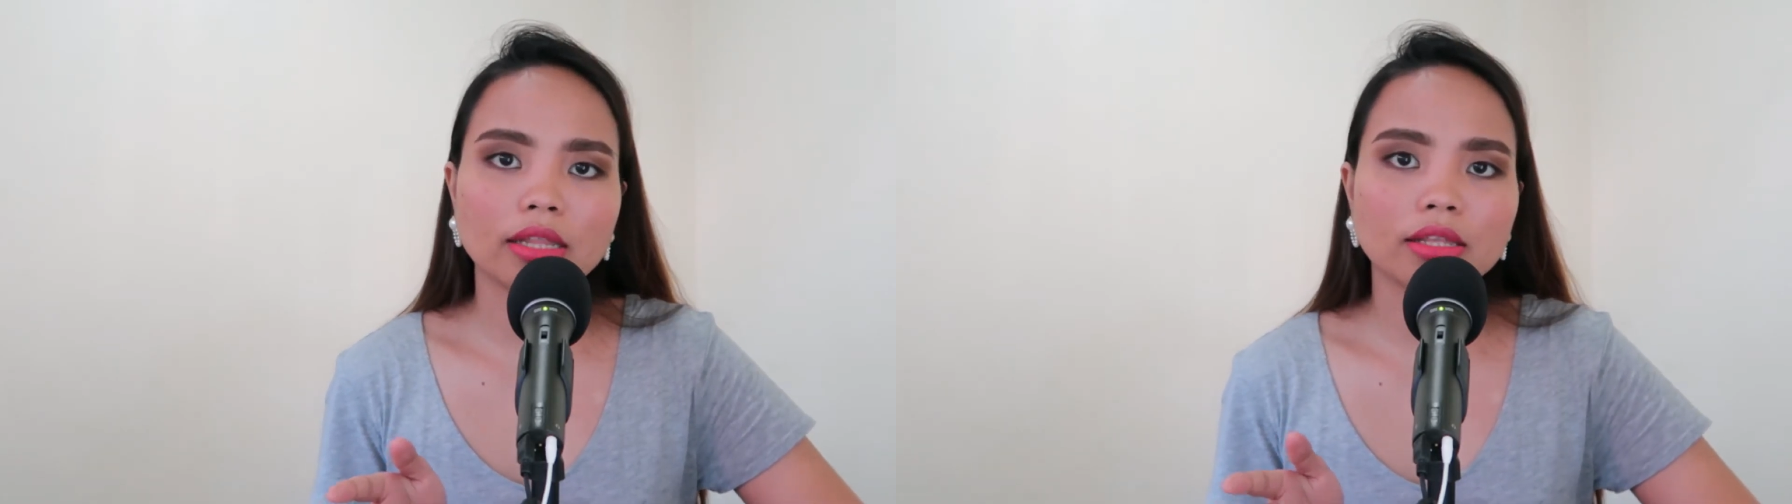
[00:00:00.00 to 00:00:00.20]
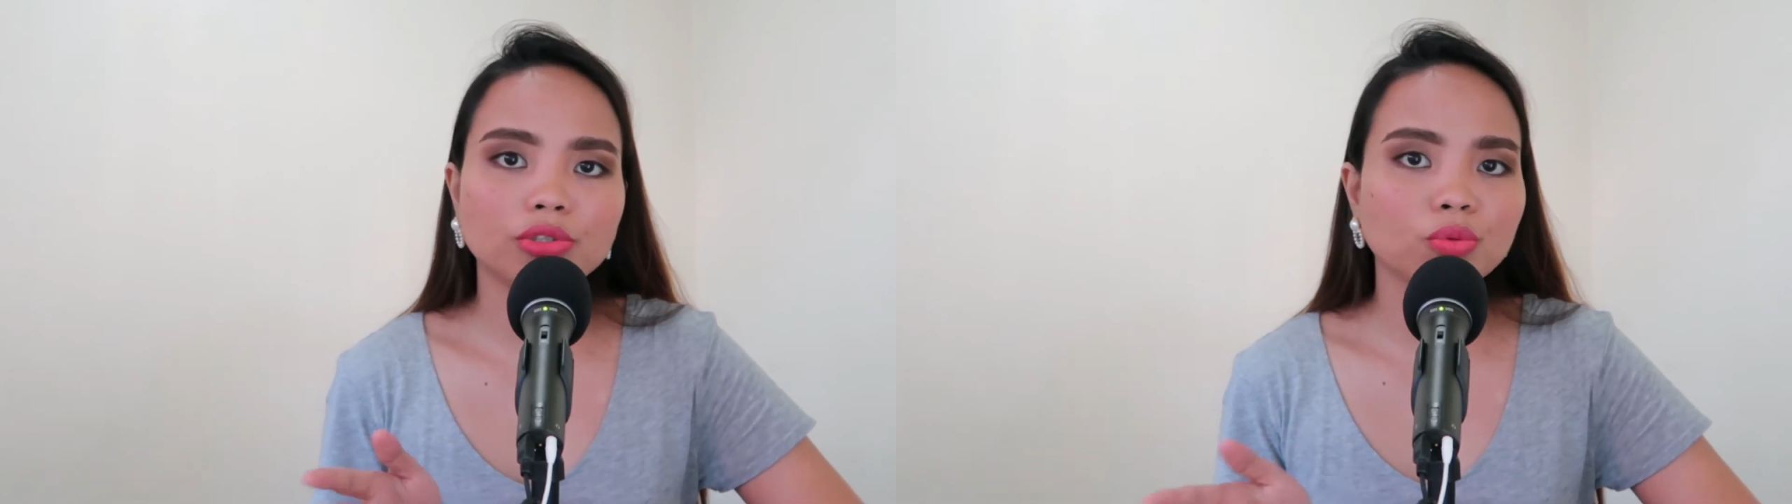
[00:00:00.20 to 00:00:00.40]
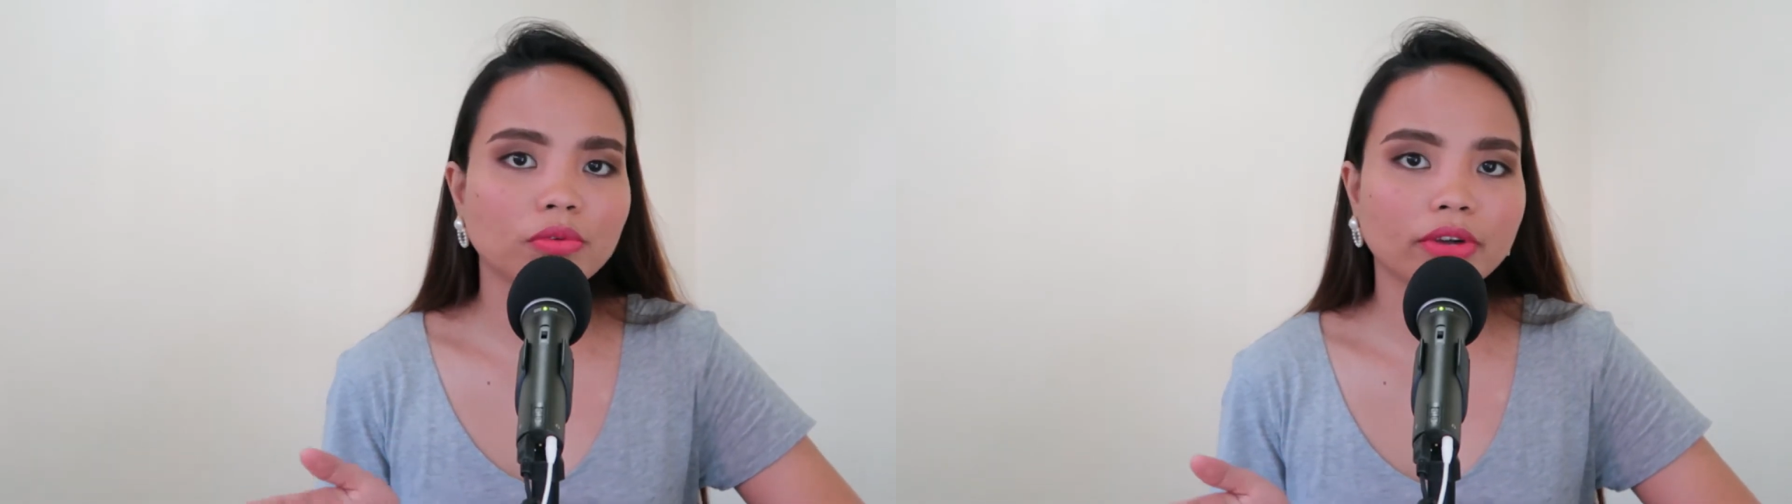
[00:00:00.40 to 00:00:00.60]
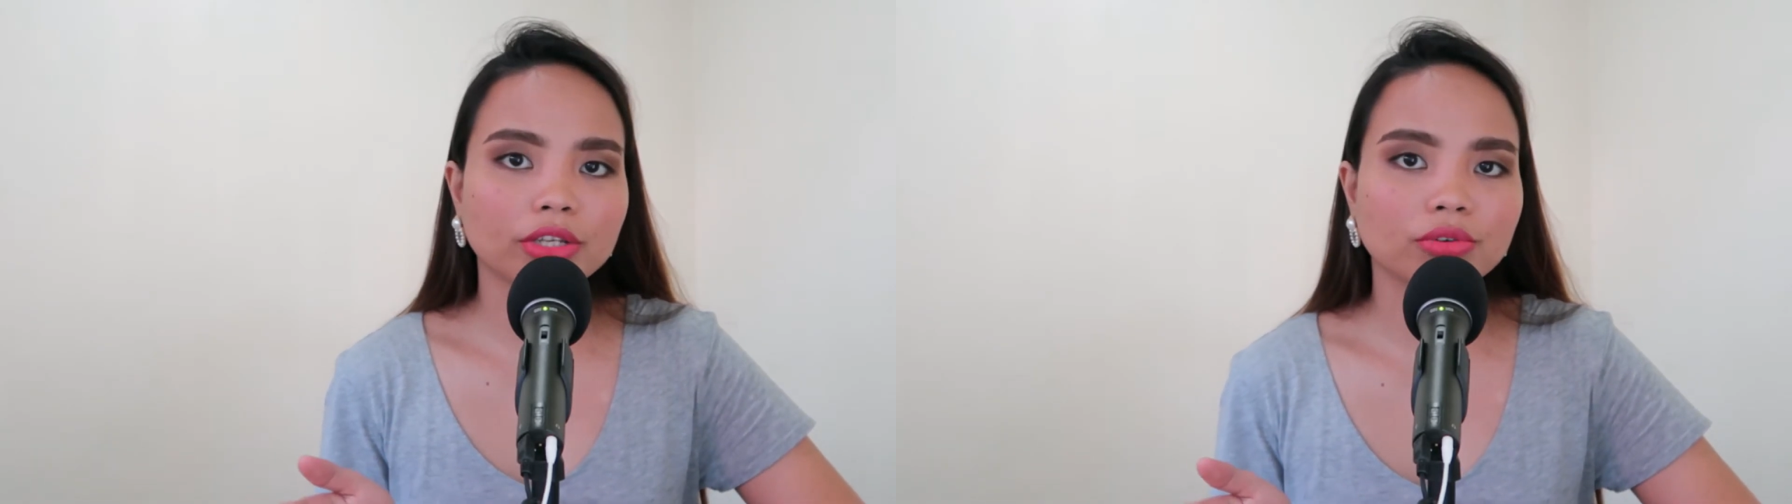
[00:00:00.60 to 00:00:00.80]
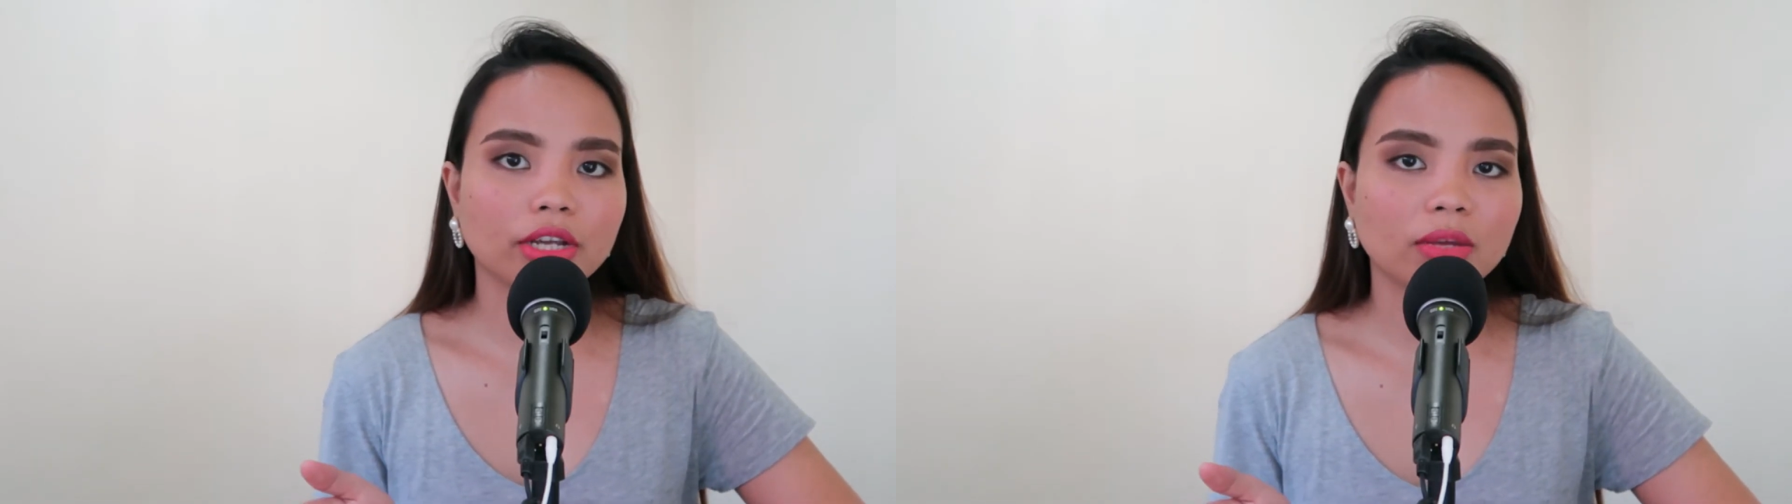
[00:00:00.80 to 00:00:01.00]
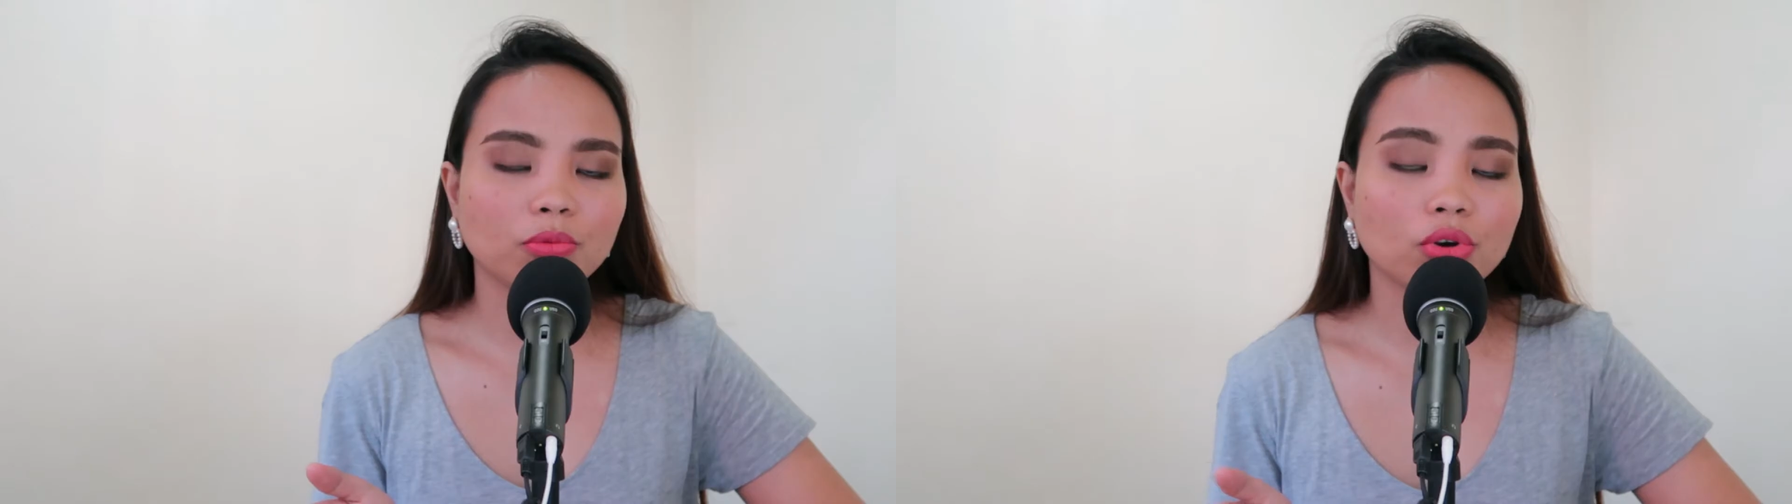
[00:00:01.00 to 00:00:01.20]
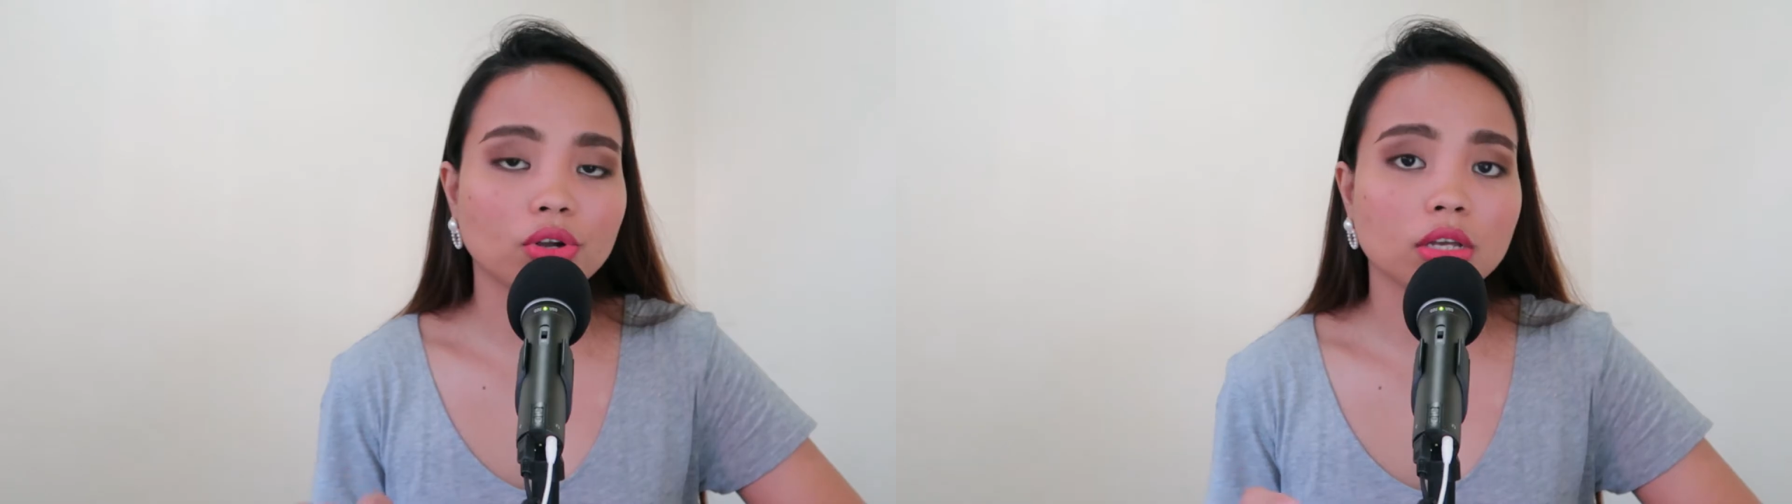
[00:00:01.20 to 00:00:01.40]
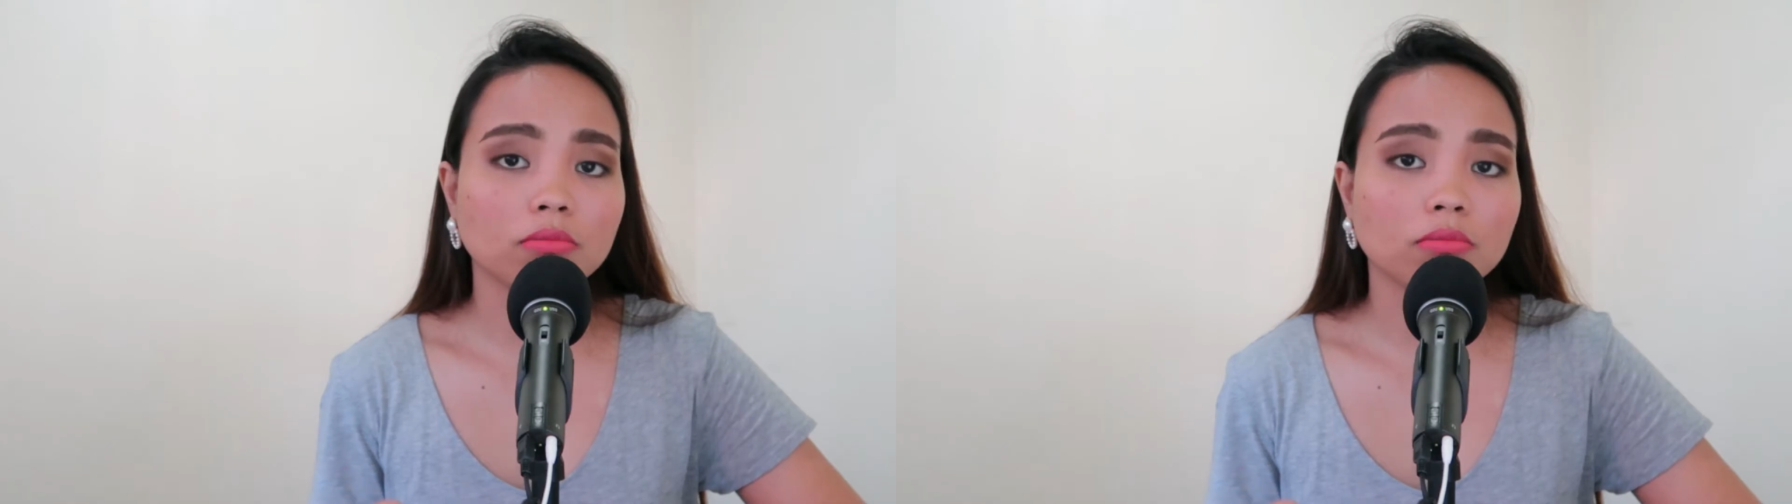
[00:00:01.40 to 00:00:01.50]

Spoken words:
the supervisor anymore